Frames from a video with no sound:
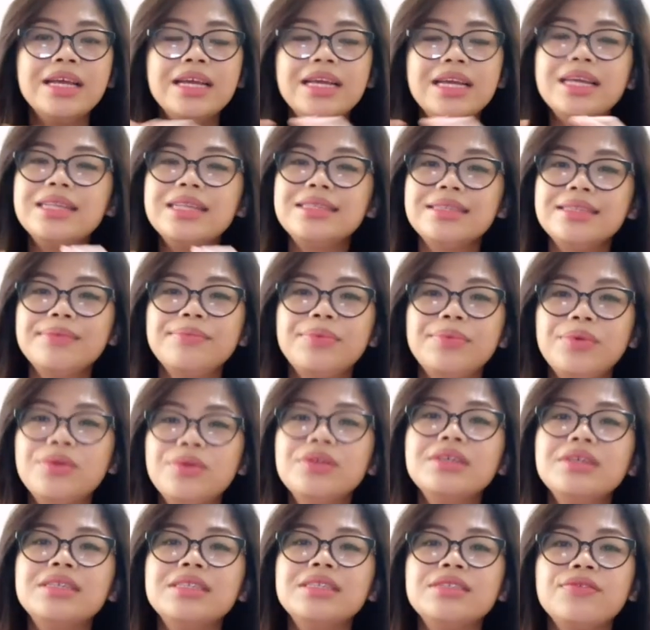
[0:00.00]
it's
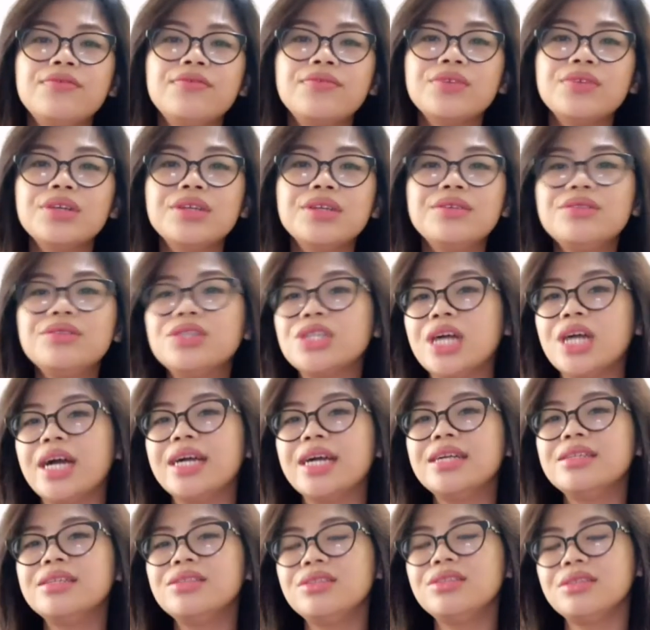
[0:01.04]
important for your
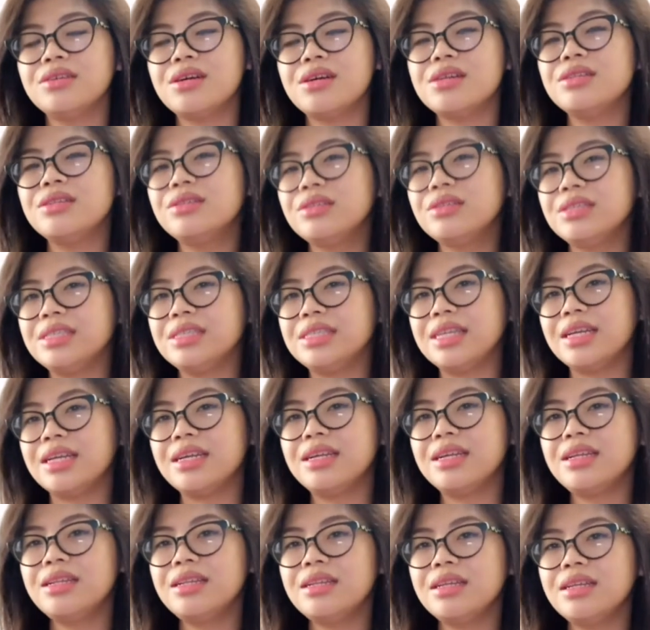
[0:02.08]
child to
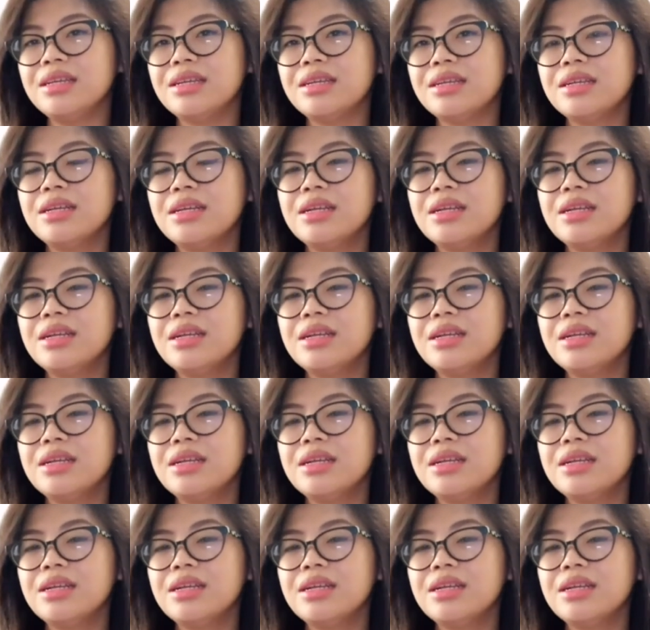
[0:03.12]
understand